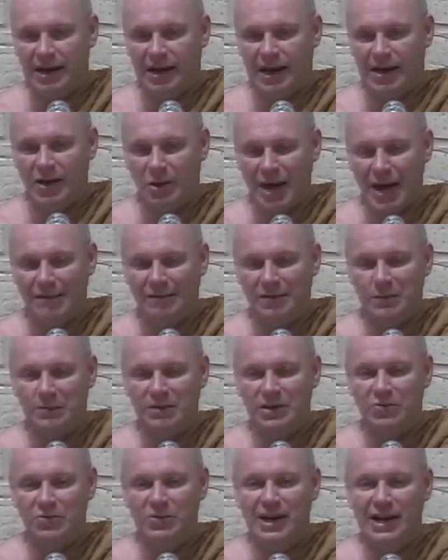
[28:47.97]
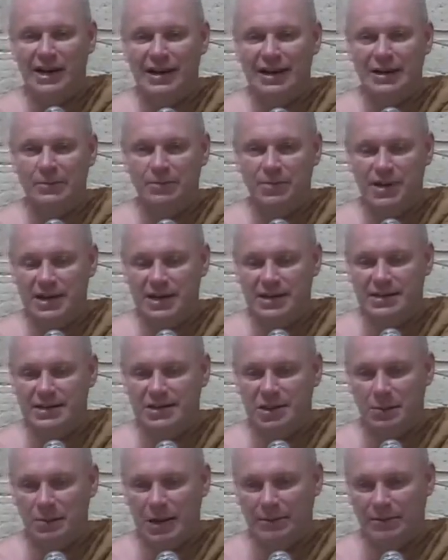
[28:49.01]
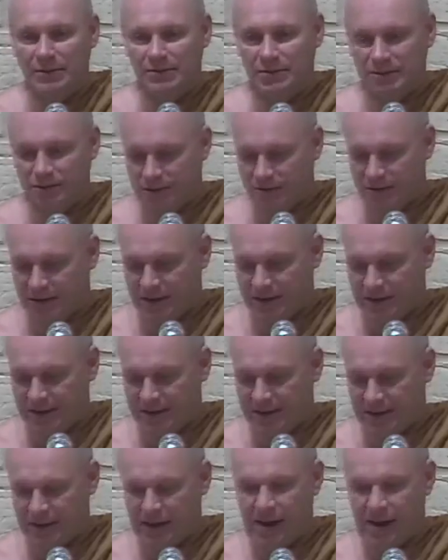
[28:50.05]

and you have to be really at peace to be able to do this.